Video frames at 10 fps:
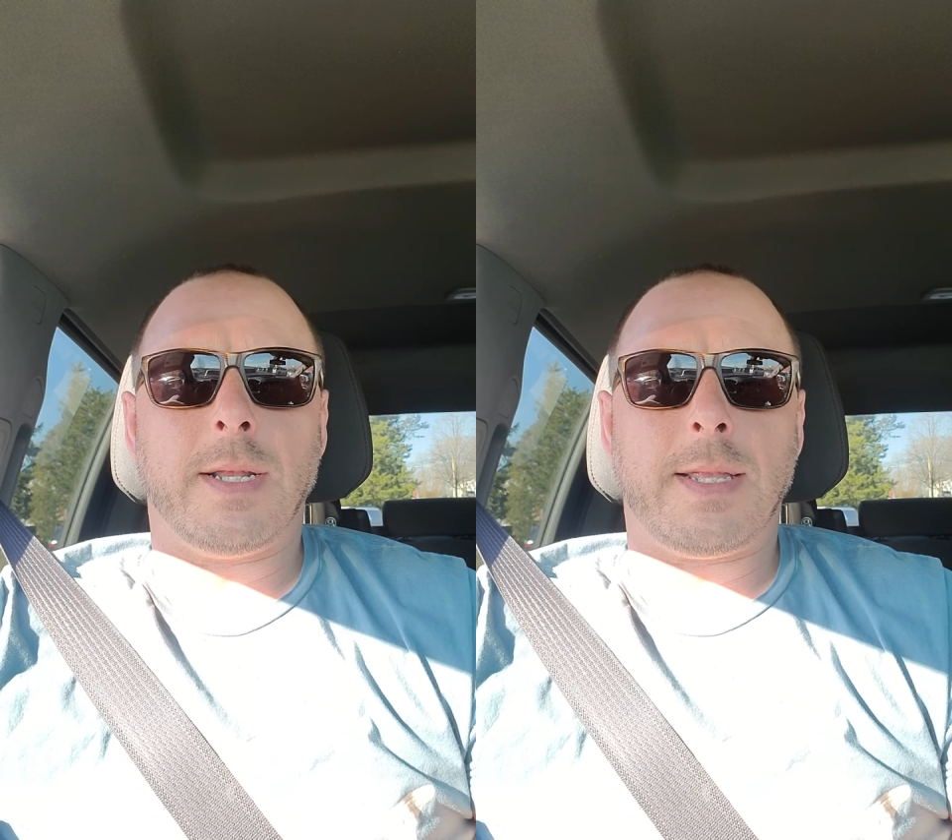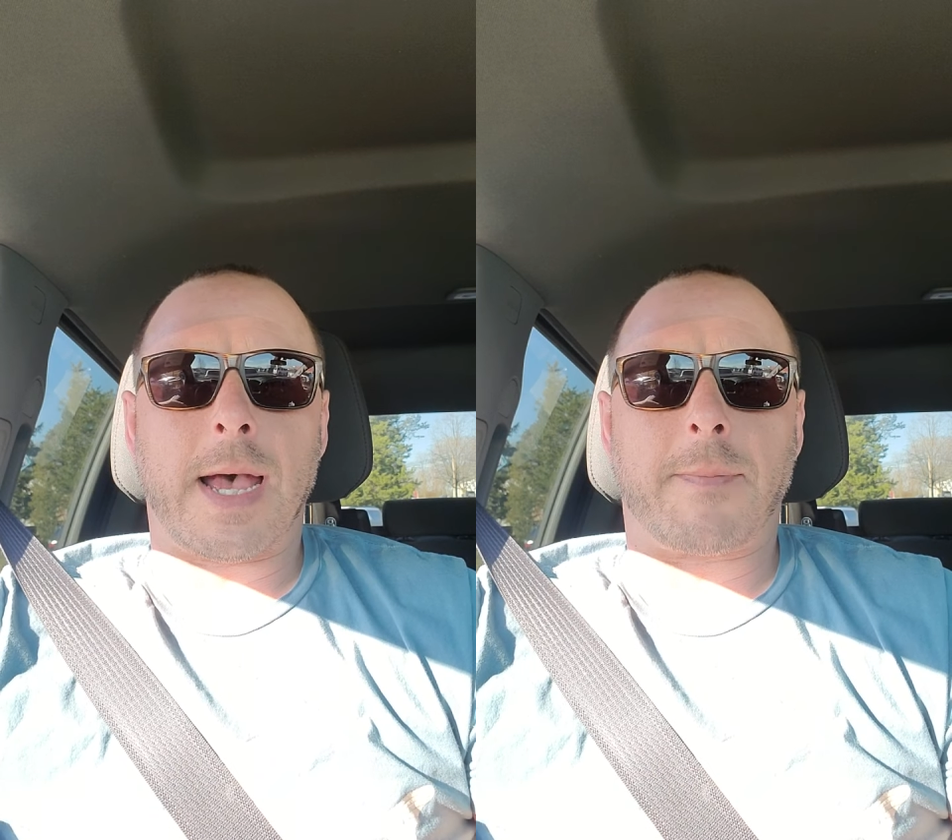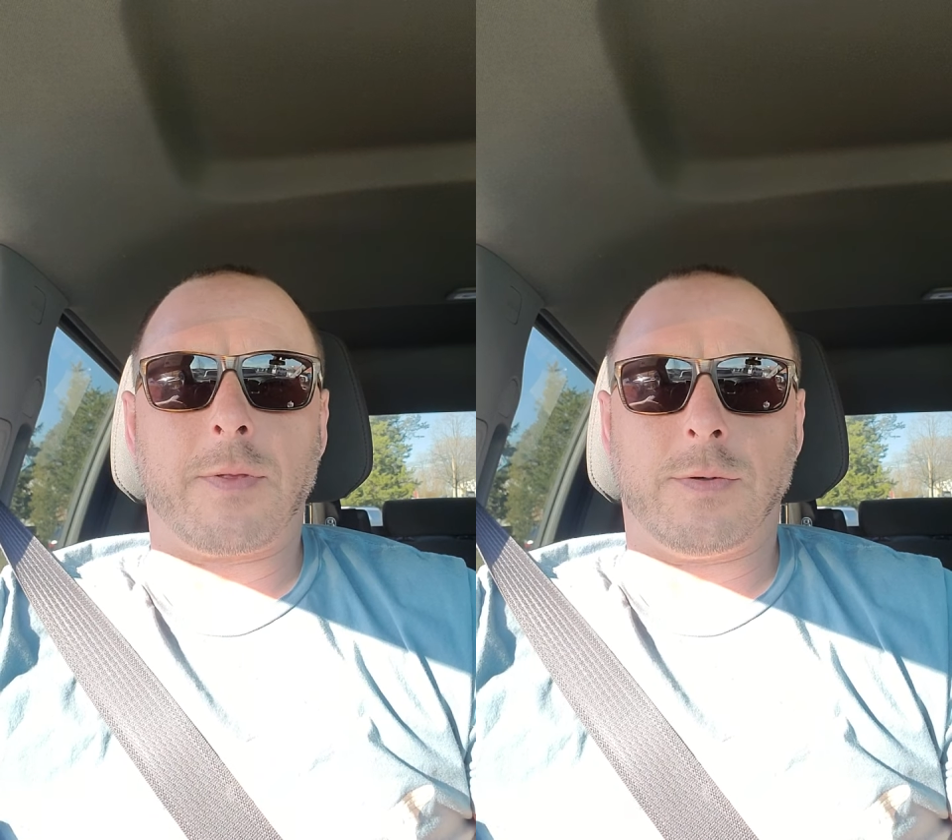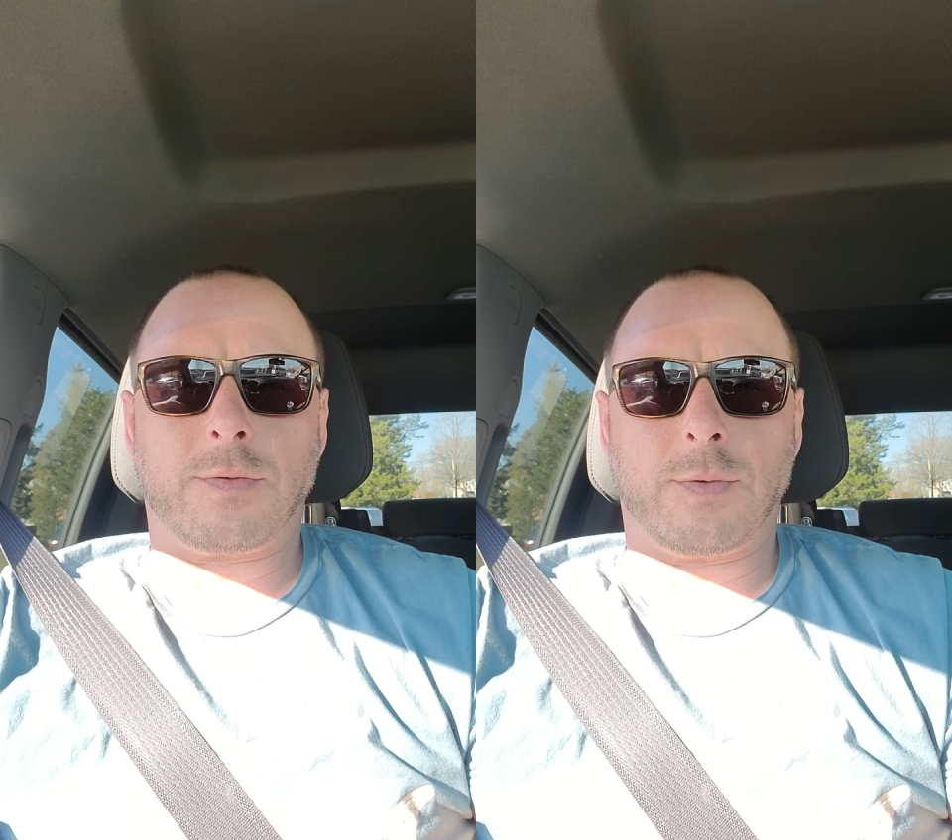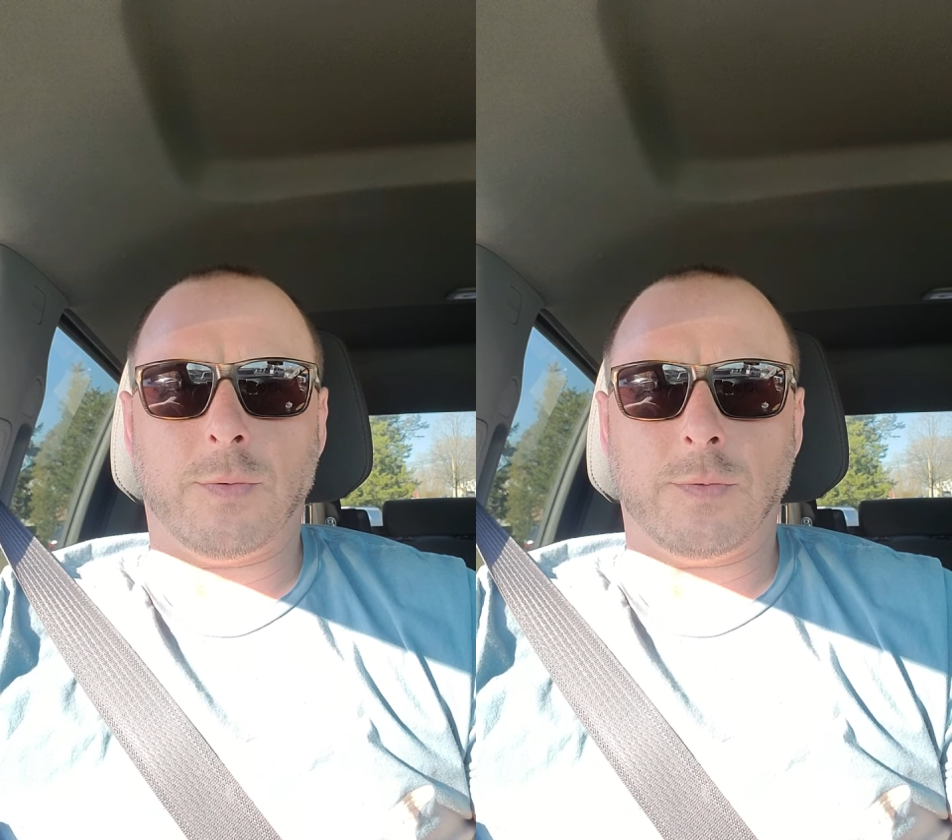adapt those
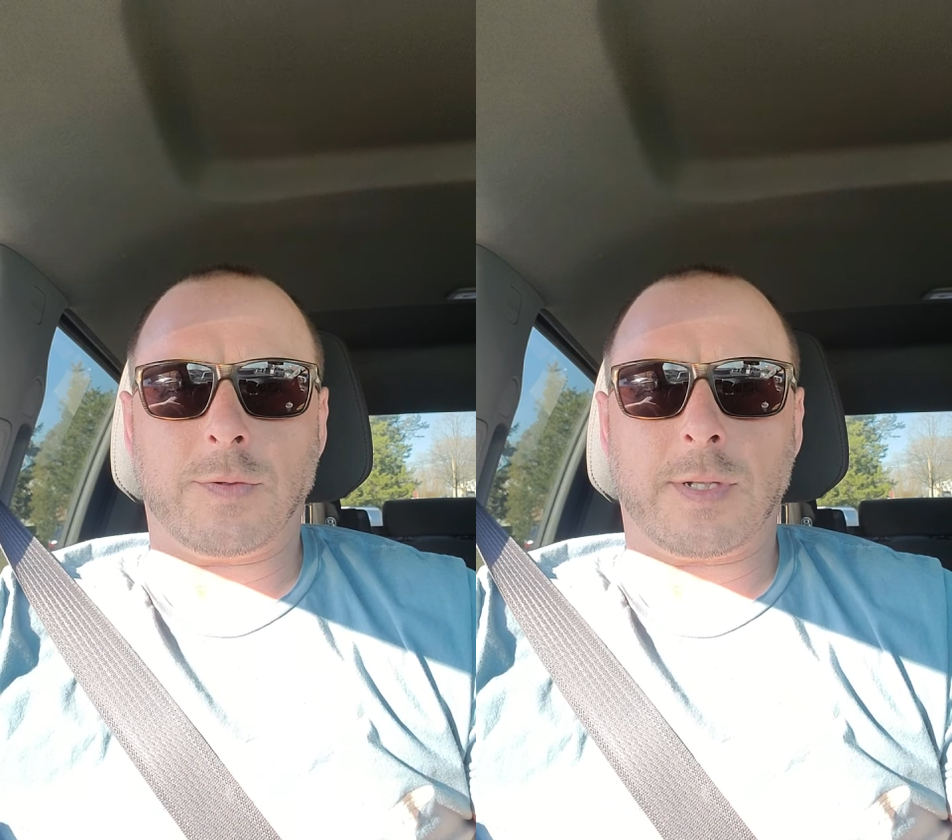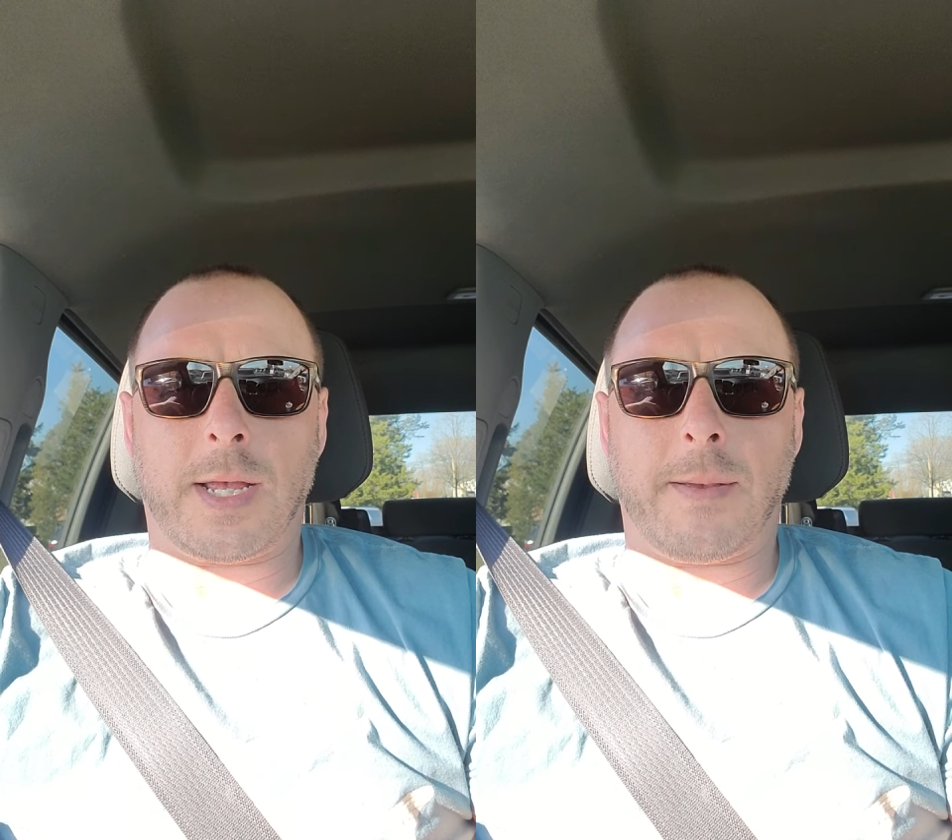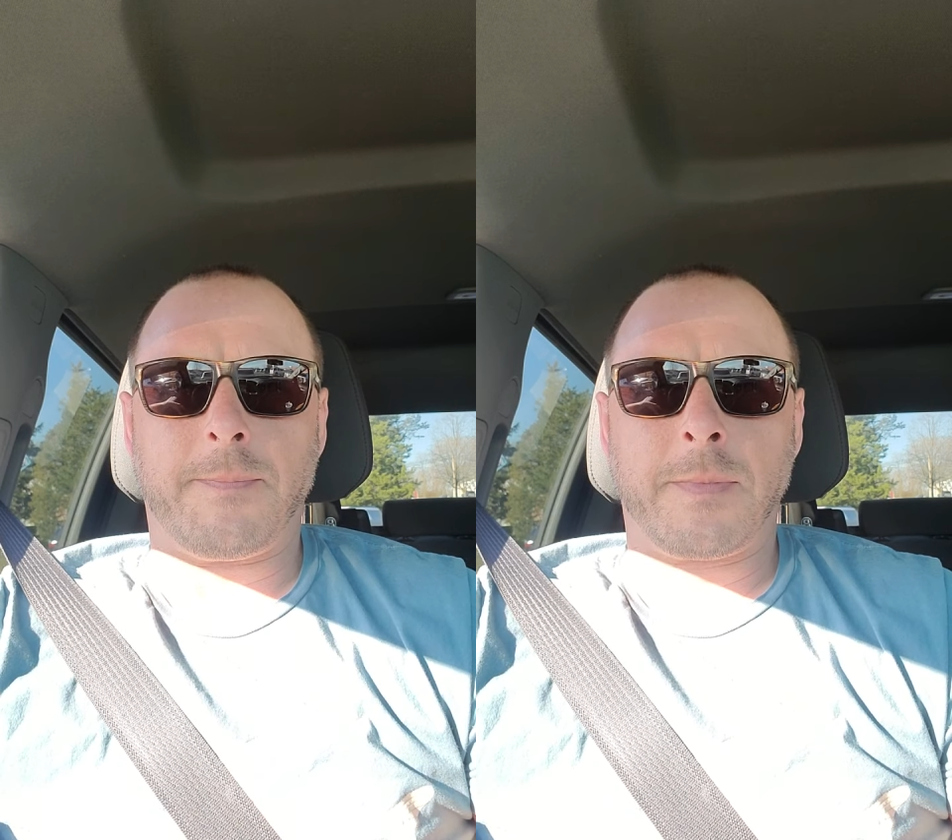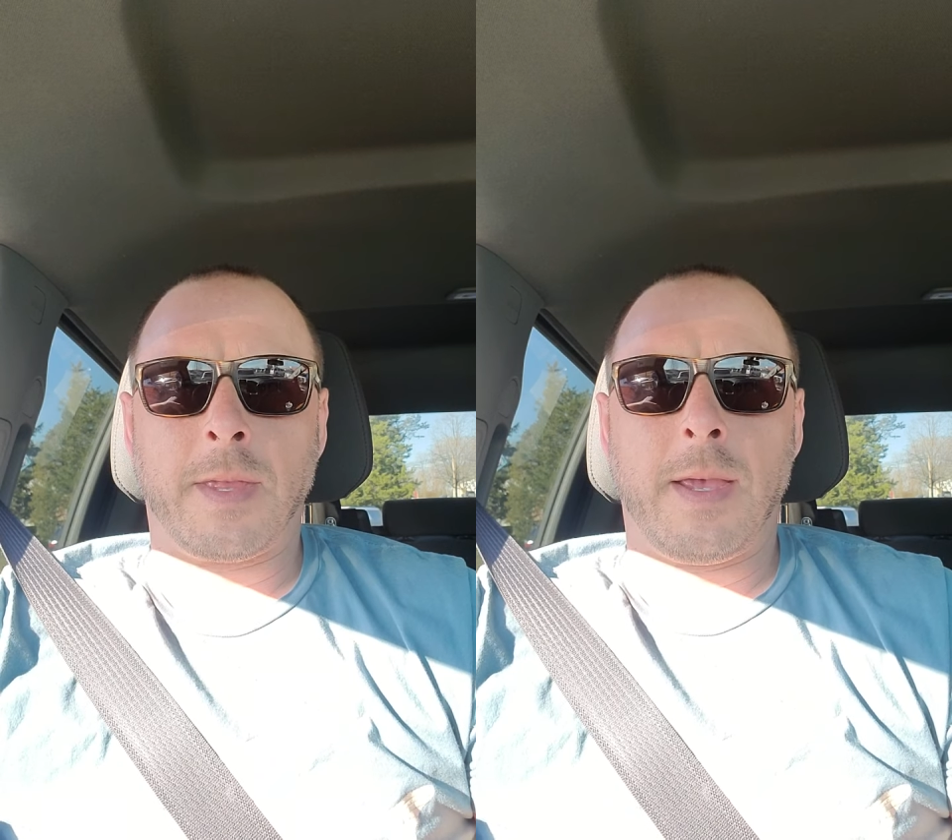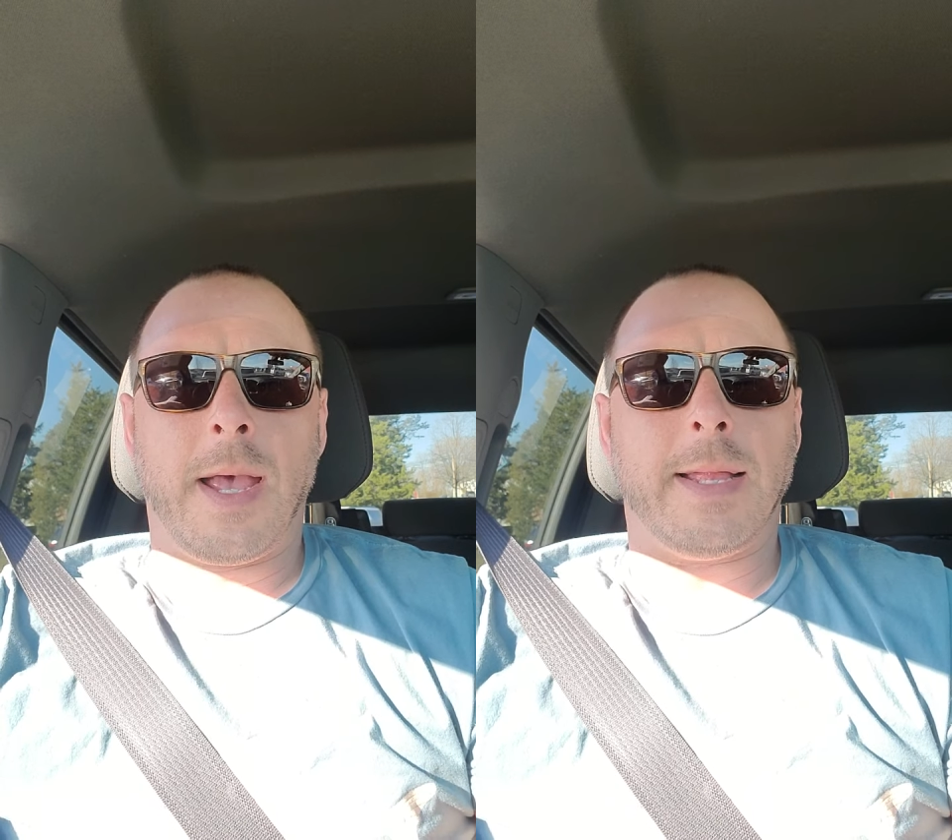tools to that,
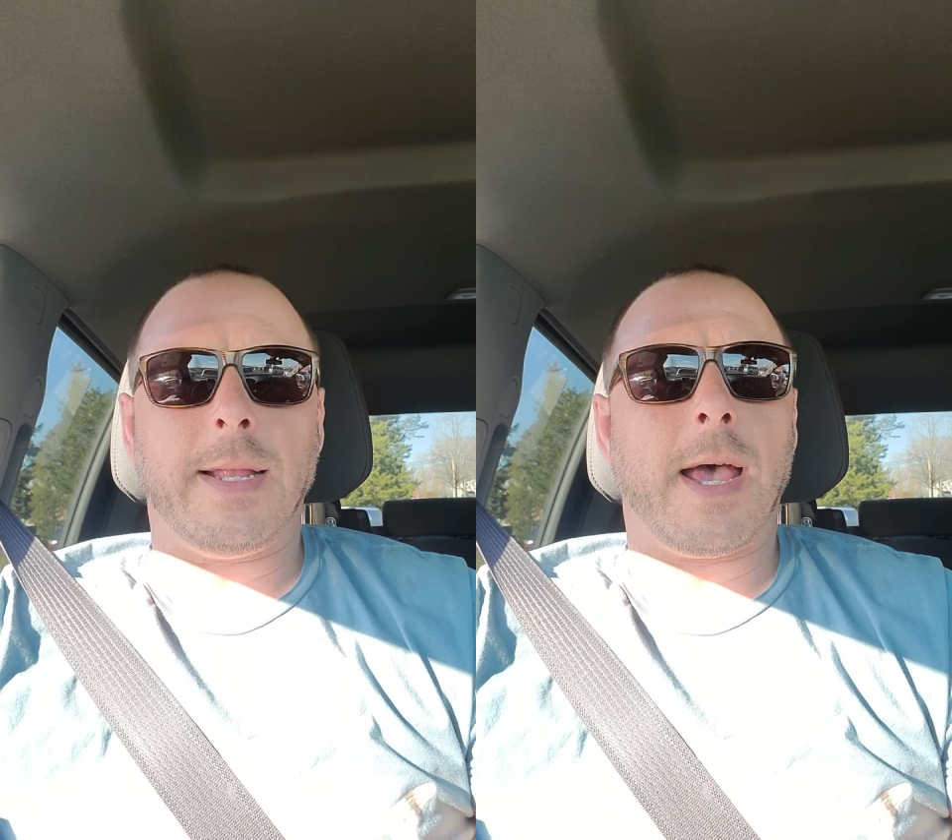and then